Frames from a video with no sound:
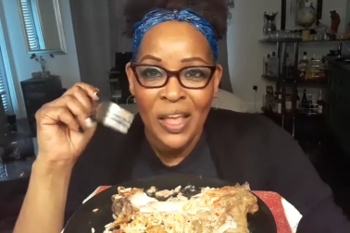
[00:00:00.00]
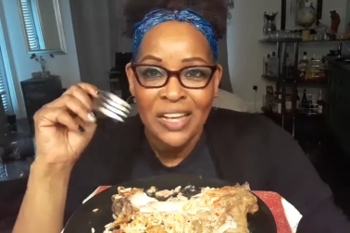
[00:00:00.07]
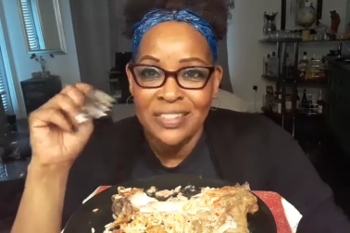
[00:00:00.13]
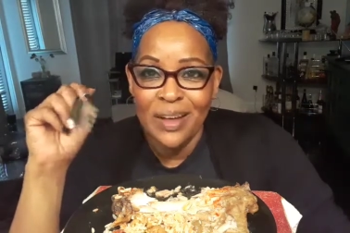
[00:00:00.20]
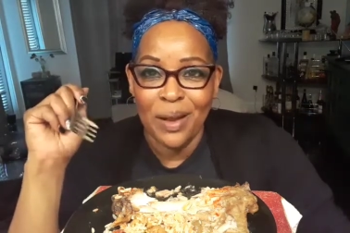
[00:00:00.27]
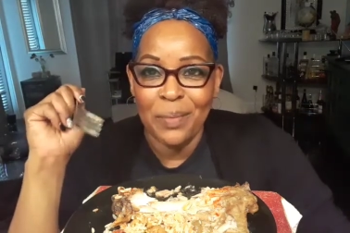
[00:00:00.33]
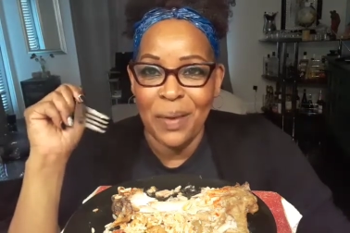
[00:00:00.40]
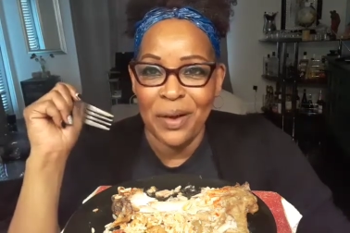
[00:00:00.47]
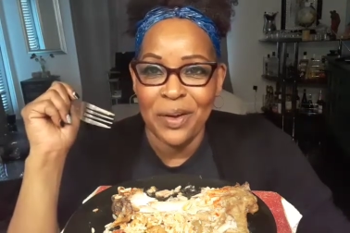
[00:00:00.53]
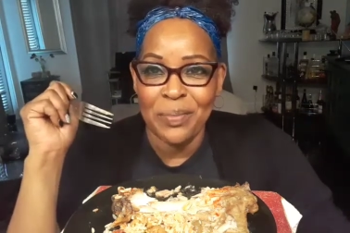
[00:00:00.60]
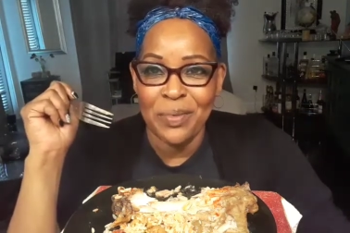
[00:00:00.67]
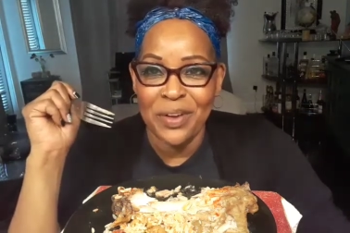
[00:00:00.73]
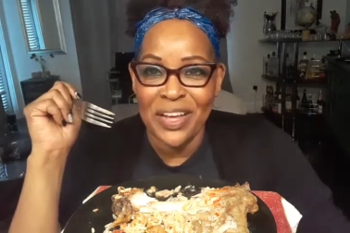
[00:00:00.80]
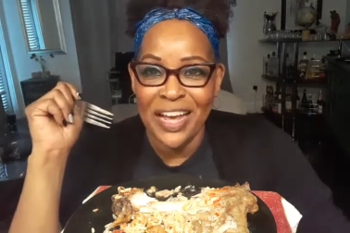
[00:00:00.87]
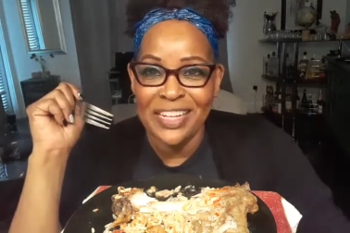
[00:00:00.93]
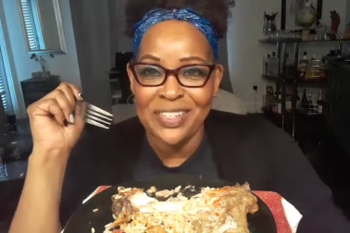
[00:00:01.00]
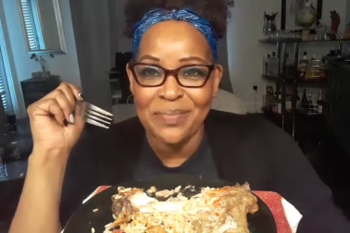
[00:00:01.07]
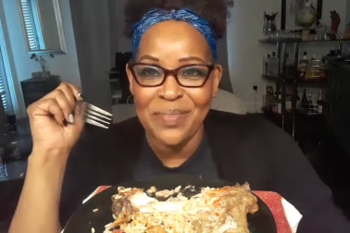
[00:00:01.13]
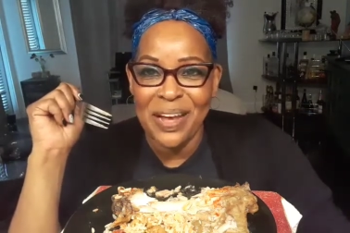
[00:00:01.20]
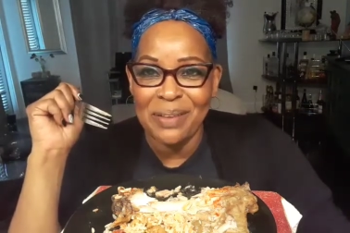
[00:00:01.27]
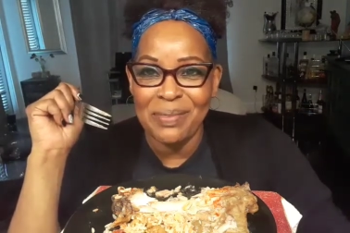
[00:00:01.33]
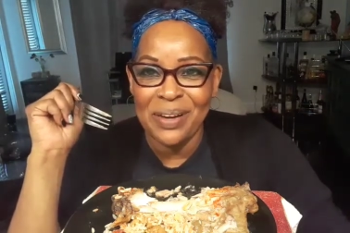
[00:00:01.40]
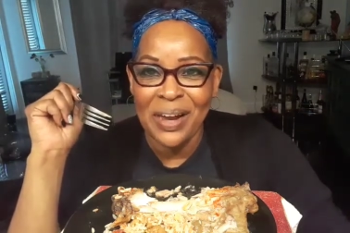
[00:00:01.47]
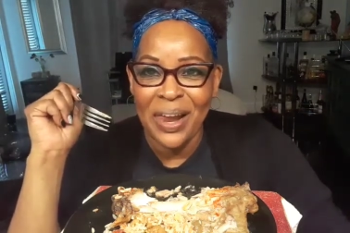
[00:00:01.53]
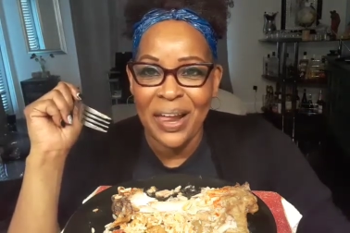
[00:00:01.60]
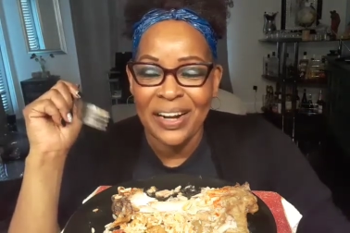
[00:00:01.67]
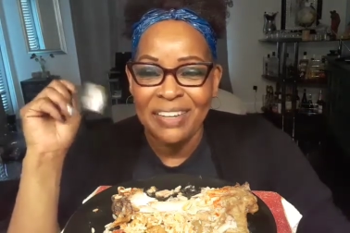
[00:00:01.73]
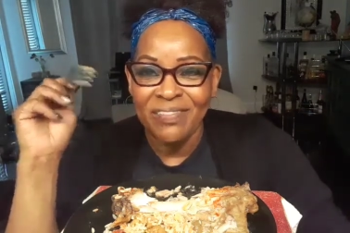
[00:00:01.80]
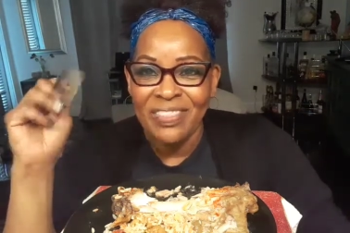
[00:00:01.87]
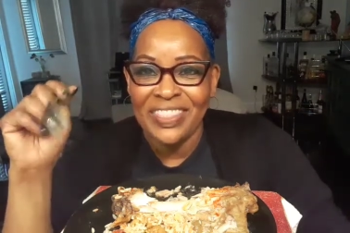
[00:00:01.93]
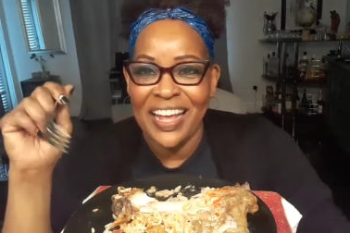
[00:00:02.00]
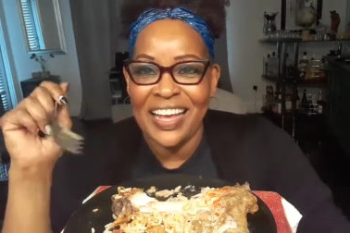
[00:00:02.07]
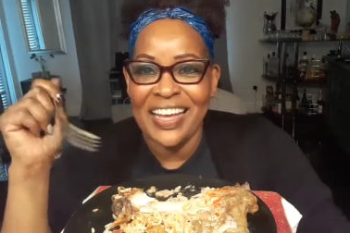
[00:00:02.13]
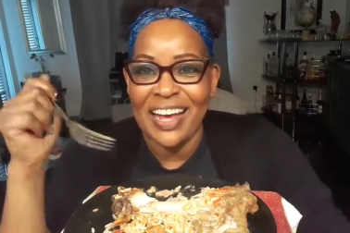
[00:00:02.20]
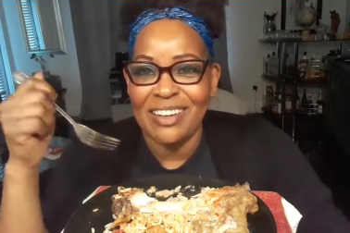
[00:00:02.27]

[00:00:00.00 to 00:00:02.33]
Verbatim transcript: It's all about communication, baby. Thank